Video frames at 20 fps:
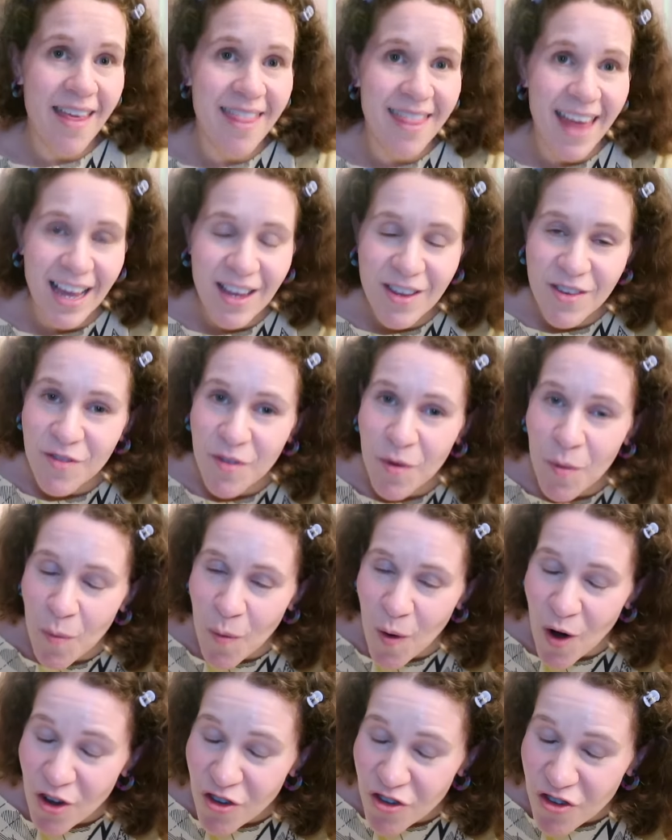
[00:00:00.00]
thanks for
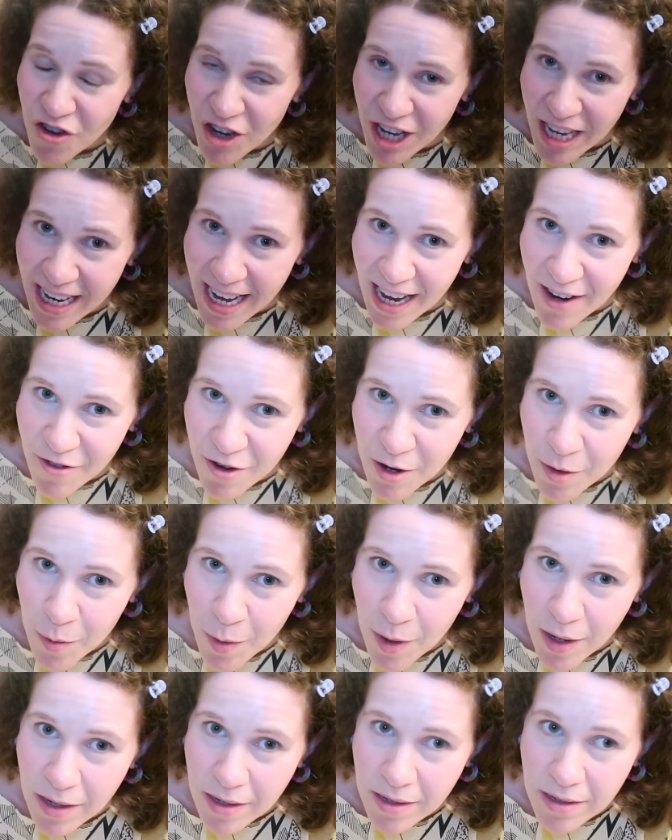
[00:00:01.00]
watching,
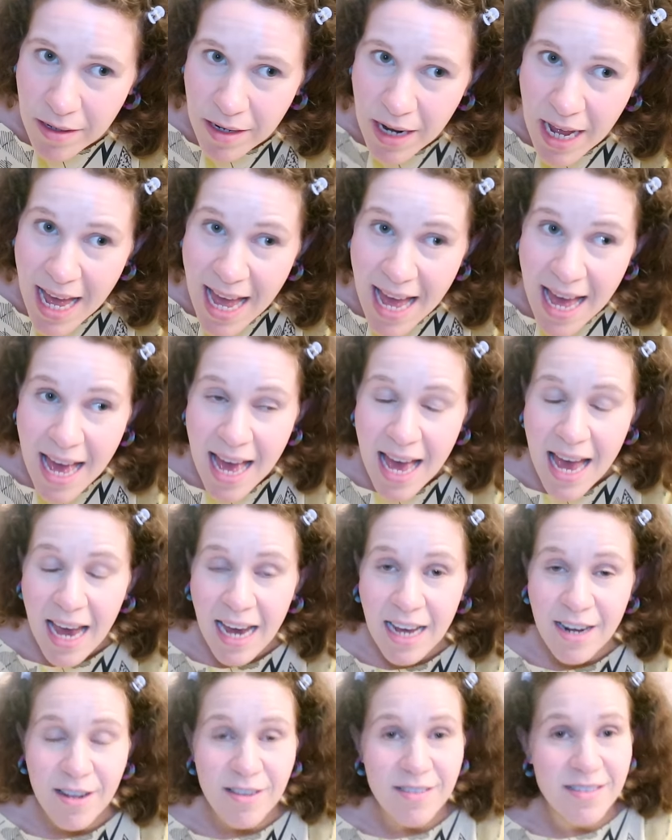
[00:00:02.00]
everyone,
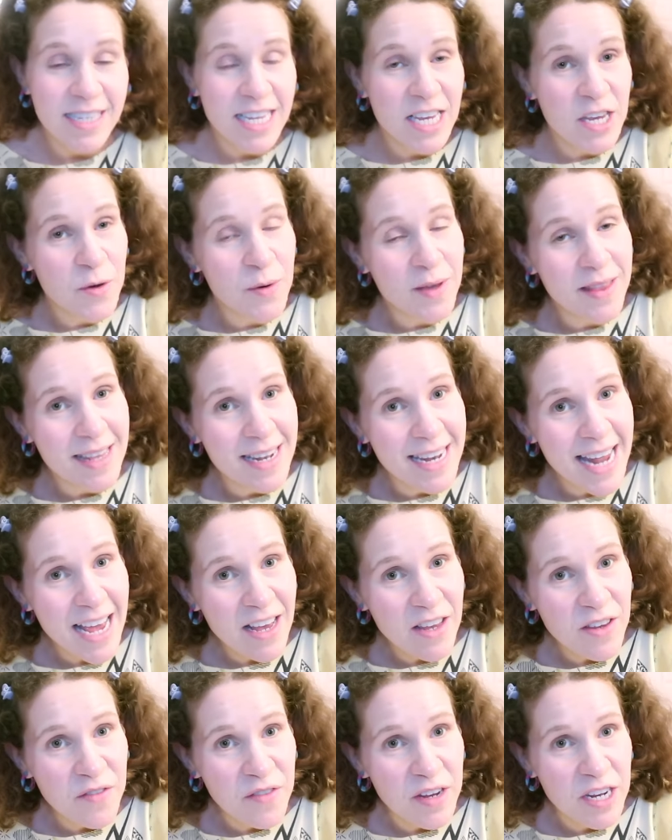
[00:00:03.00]
and I'll see you in the
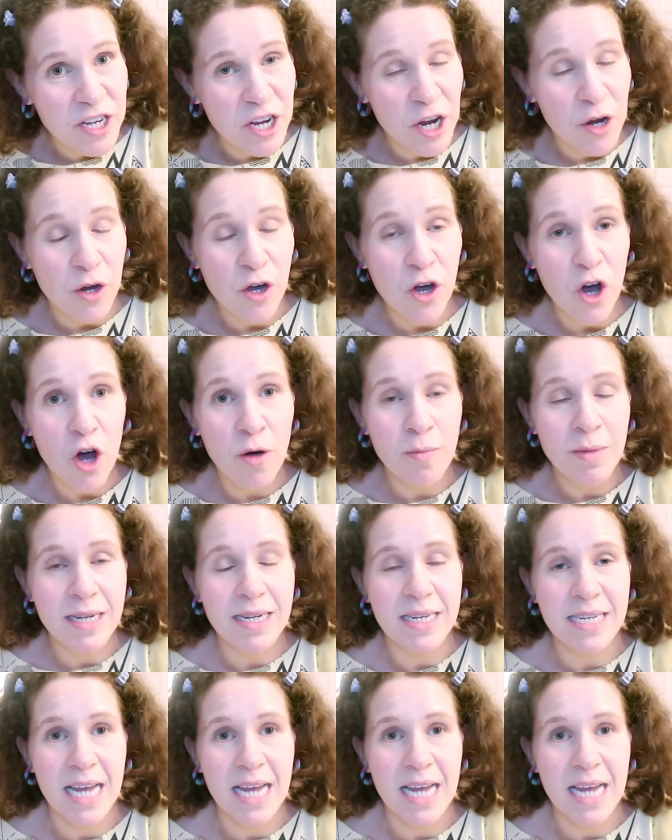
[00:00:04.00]
next video. Comment